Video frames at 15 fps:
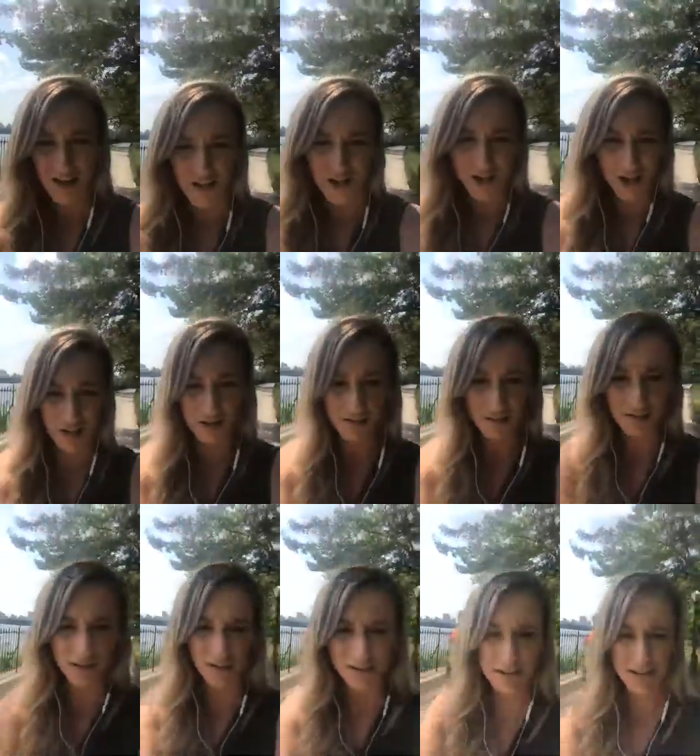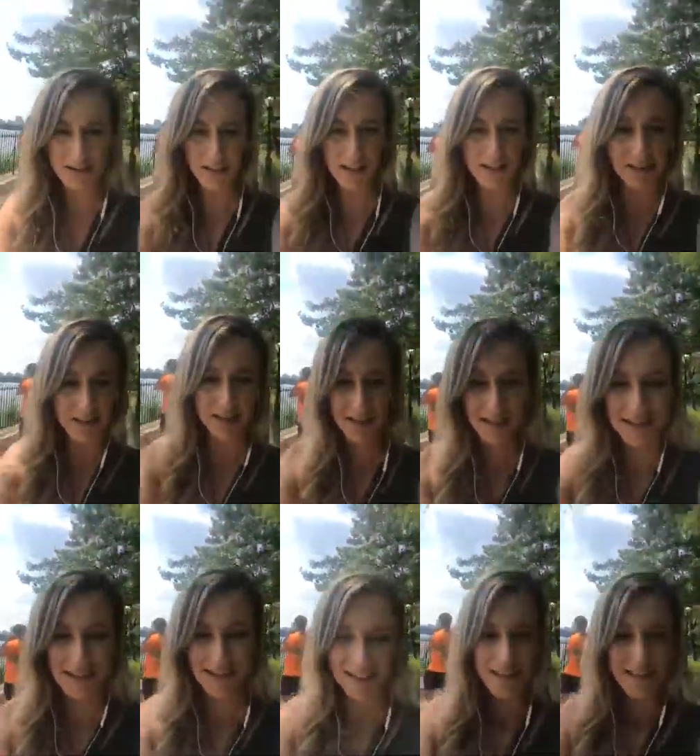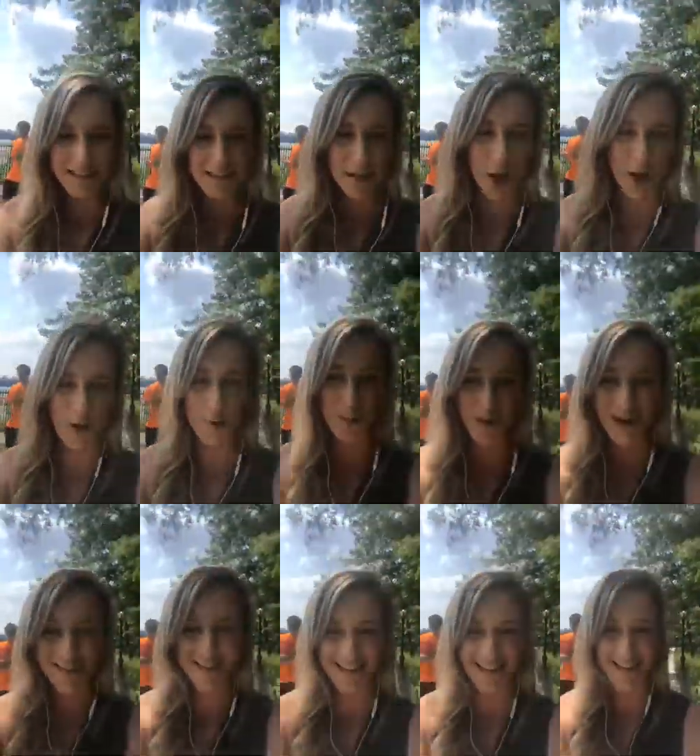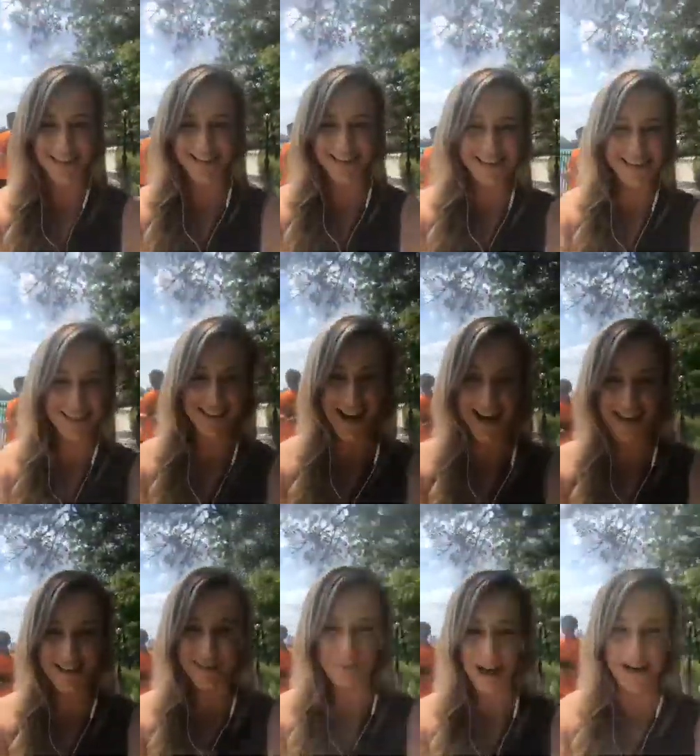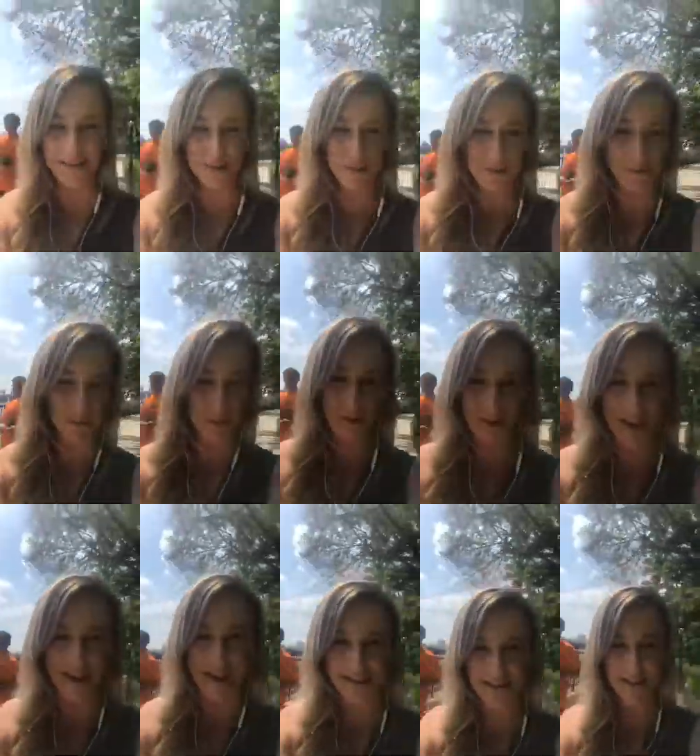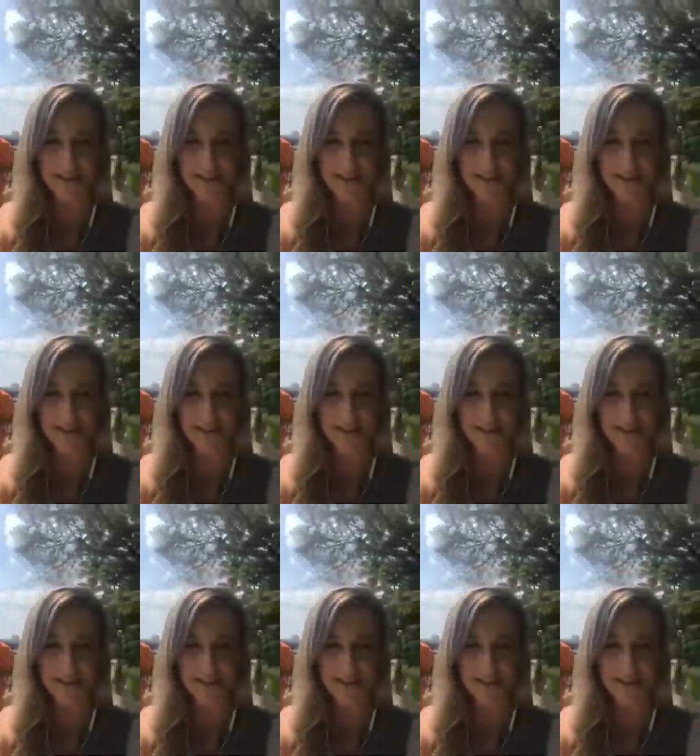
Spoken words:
Jill, it's all a process. Yes, we have to remember that.